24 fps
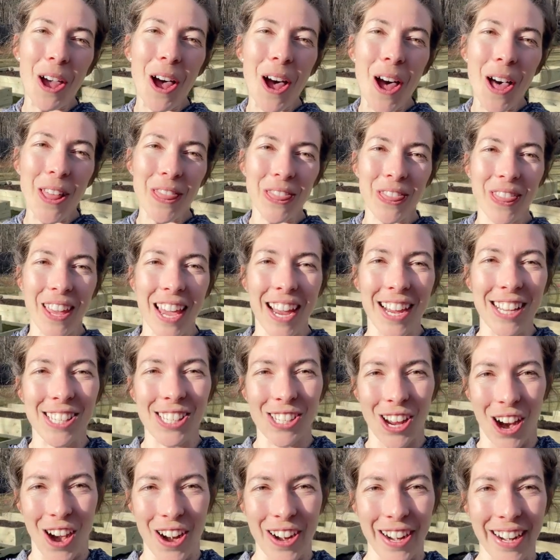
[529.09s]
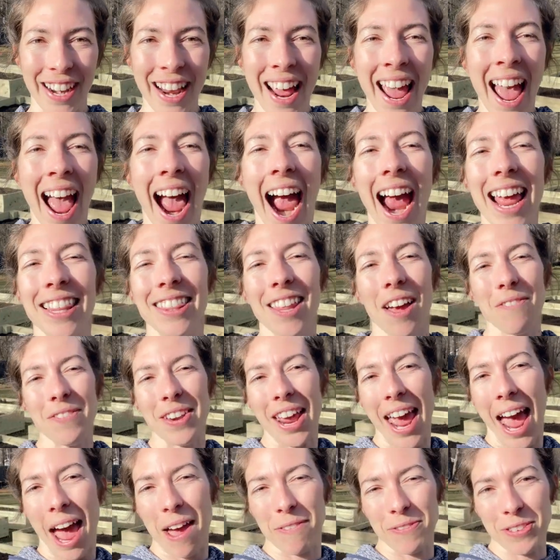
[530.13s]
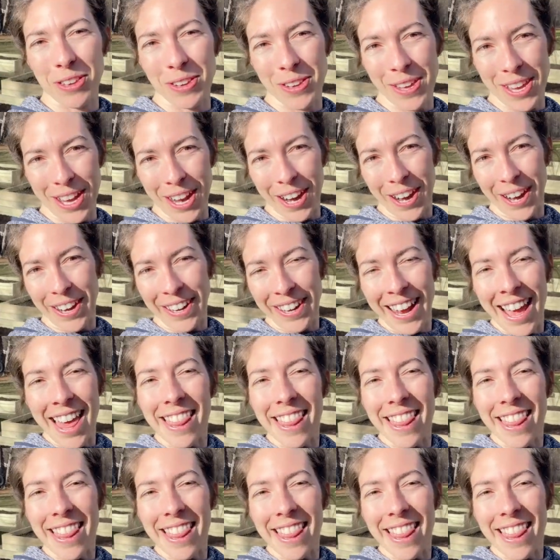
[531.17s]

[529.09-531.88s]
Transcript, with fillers: all things garden. I'd love to have you here.